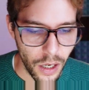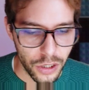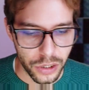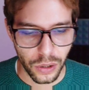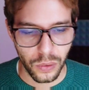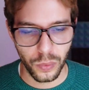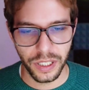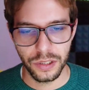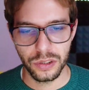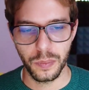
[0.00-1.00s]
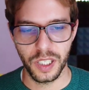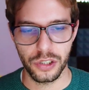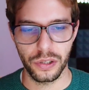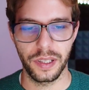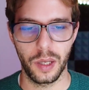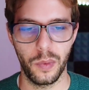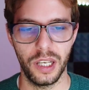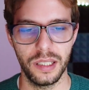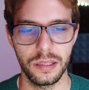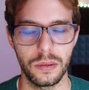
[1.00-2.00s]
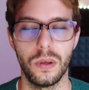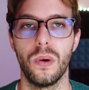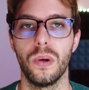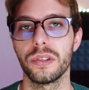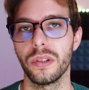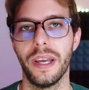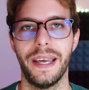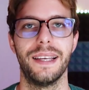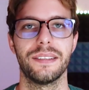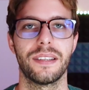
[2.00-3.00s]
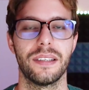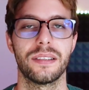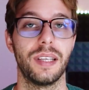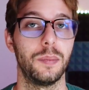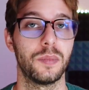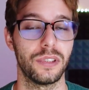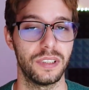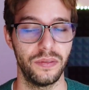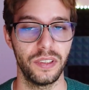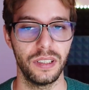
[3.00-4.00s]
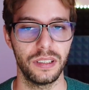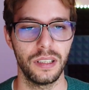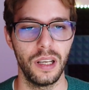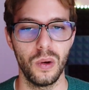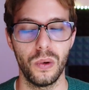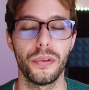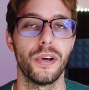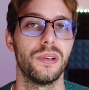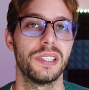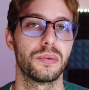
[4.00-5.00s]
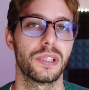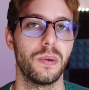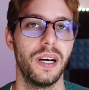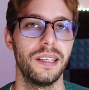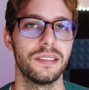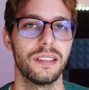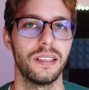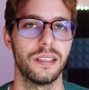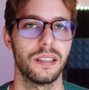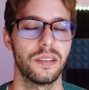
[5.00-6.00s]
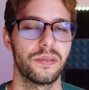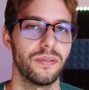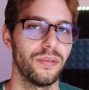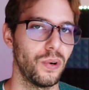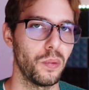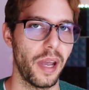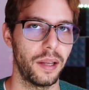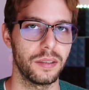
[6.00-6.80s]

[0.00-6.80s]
So we need to make sure that Mendix also has the same certificate, although it requires it in a different format.